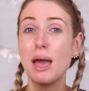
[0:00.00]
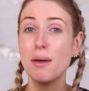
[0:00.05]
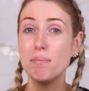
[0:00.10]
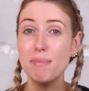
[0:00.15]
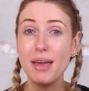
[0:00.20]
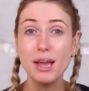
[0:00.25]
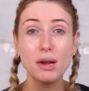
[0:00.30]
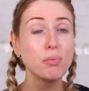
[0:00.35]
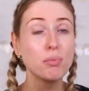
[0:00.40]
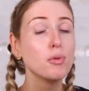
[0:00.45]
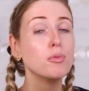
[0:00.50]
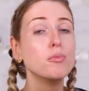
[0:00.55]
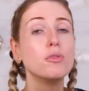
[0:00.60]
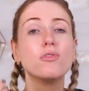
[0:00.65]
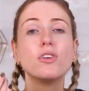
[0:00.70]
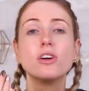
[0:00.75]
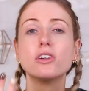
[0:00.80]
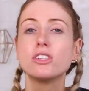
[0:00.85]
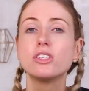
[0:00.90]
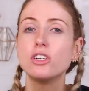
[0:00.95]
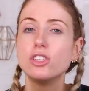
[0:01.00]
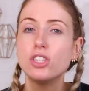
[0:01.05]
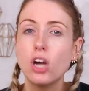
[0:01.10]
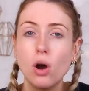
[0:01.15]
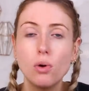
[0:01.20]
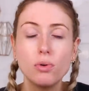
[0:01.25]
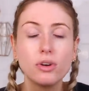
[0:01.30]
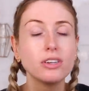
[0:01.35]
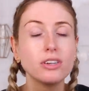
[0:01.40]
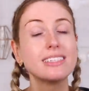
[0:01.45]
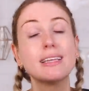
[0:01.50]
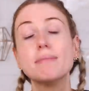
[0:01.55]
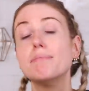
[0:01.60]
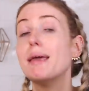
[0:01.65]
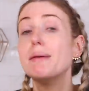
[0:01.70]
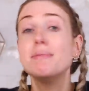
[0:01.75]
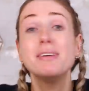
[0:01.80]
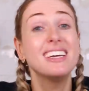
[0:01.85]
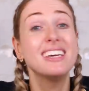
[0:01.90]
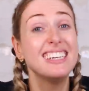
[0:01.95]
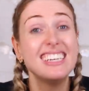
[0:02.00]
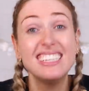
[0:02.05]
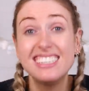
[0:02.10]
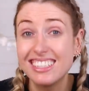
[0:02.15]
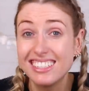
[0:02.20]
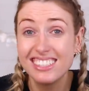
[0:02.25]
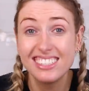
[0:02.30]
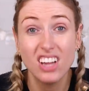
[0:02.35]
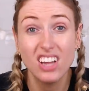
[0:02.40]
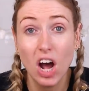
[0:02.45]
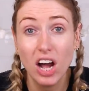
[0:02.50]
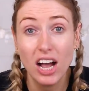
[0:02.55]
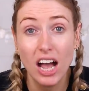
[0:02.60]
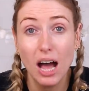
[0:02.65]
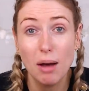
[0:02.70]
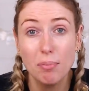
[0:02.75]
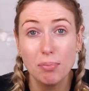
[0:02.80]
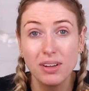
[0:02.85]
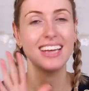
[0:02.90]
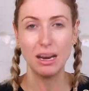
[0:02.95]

makeup removers, toners, maybe you need to stock up.